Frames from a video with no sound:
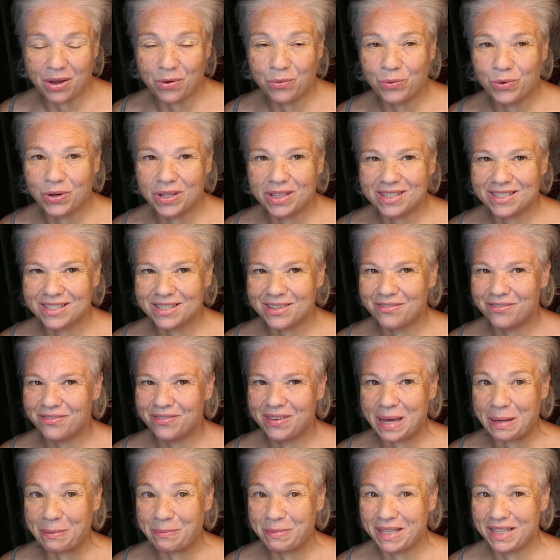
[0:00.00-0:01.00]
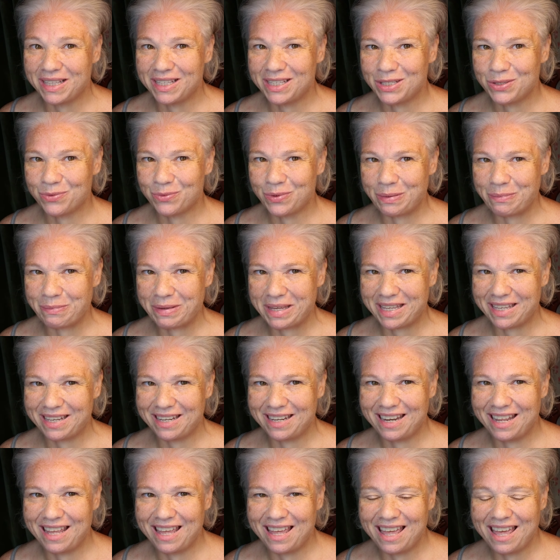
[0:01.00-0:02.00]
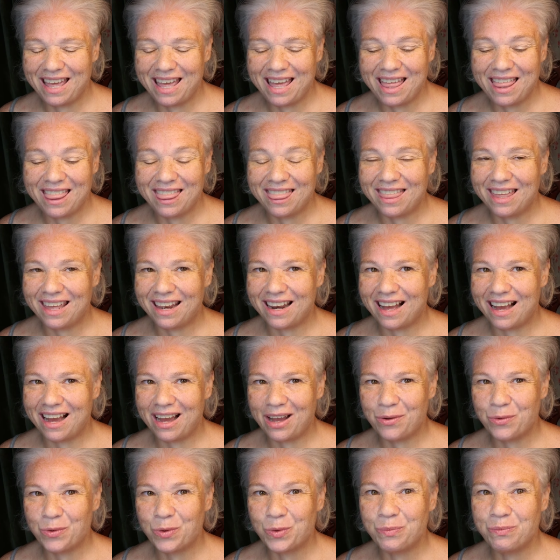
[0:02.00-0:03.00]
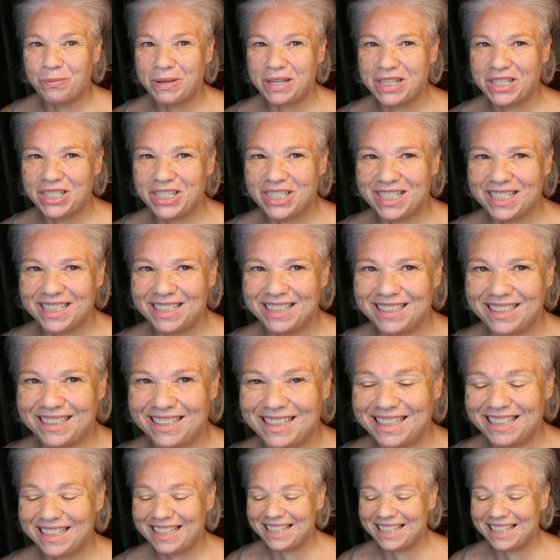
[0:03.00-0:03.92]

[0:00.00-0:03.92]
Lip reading: with some fabulous women that I will mention